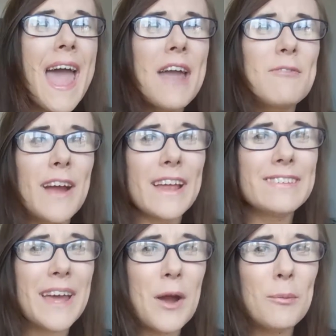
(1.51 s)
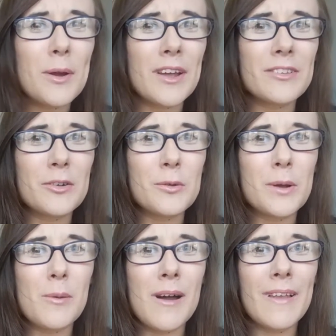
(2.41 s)
Hey friends, I hope you guys are
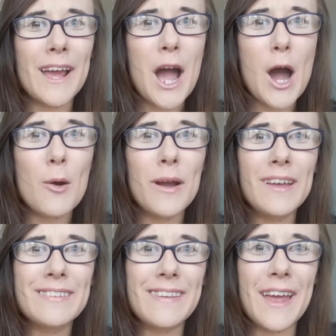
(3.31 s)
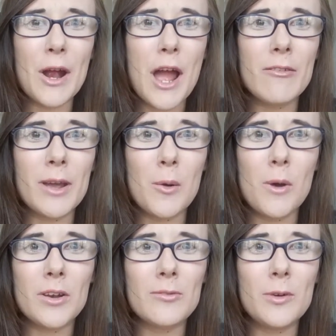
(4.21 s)
doing well like always and that you're having a
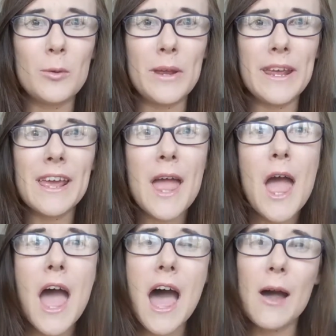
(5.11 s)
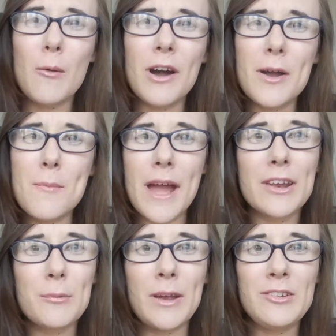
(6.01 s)
wonderful week. Welcome back
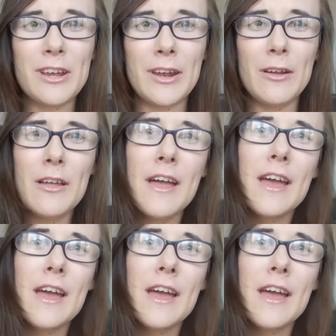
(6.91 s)
to my channel.